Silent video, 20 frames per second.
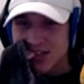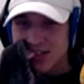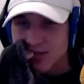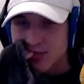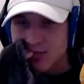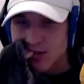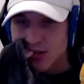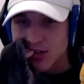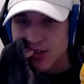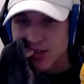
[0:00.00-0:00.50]
a
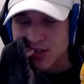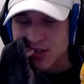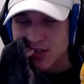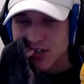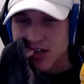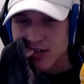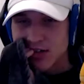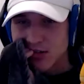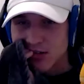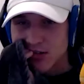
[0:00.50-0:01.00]
more
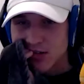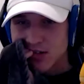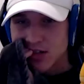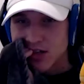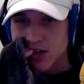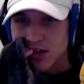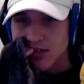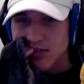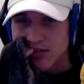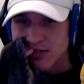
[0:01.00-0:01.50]
general
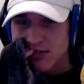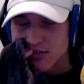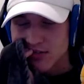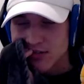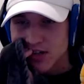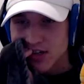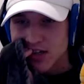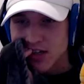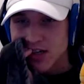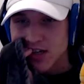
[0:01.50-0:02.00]
love,
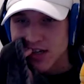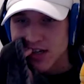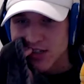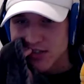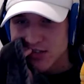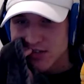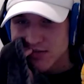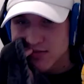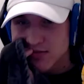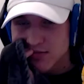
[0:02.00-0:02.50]
I
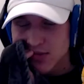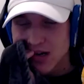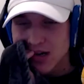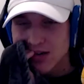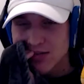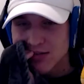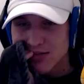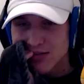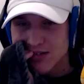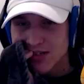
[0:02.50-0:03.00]
guess,
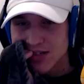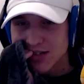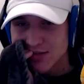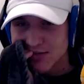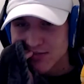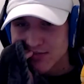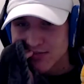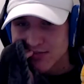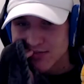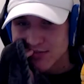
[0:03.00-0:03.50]
probably.
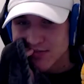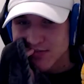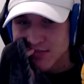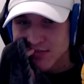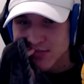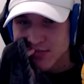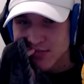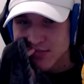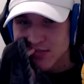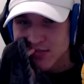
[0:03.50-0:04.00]

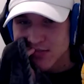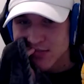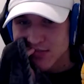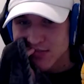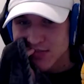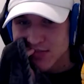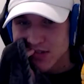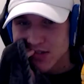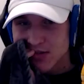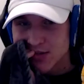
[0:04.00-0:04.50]

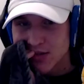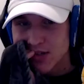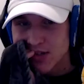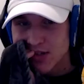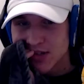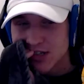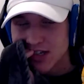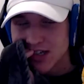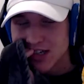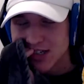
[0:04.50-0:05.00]
I
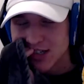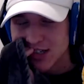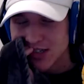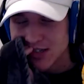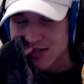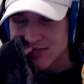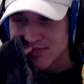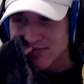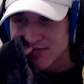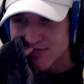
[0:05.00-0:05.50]
mean, like,
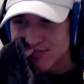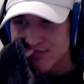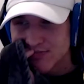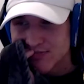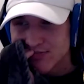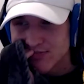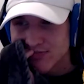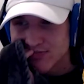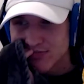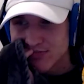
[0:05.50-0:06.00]

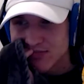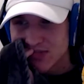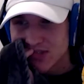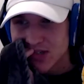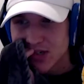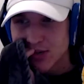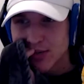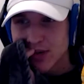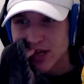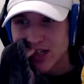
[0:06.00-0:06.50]

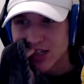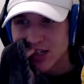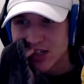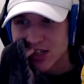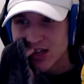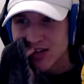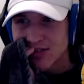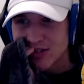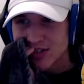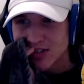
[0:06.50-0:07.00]
romantic
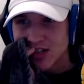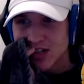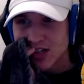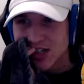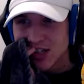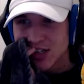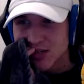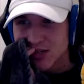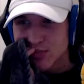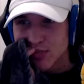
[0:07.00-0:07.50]
love is
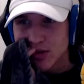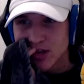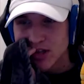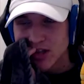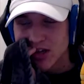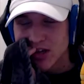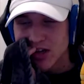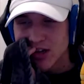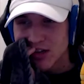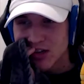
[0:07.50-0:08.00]
nice.
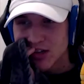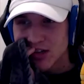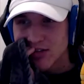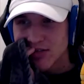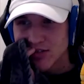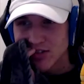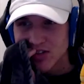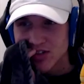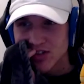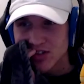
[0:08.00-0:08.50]
Platonic love
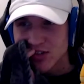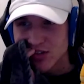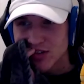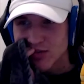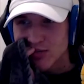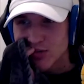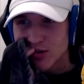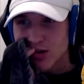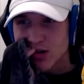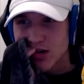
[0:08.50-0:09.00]
is also
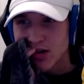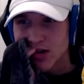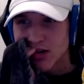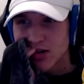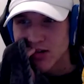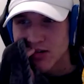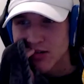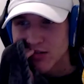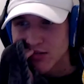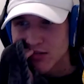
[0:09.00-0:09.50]
important.
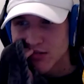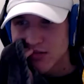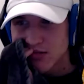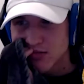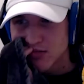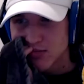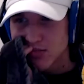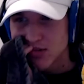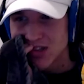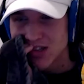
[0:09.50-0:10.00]

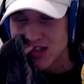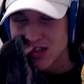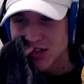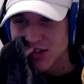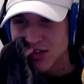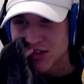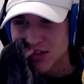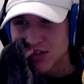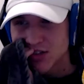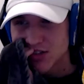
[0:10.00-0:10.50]
But then
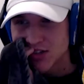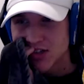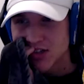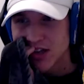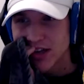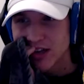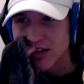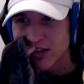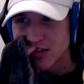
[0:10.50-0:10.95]
there's also, like,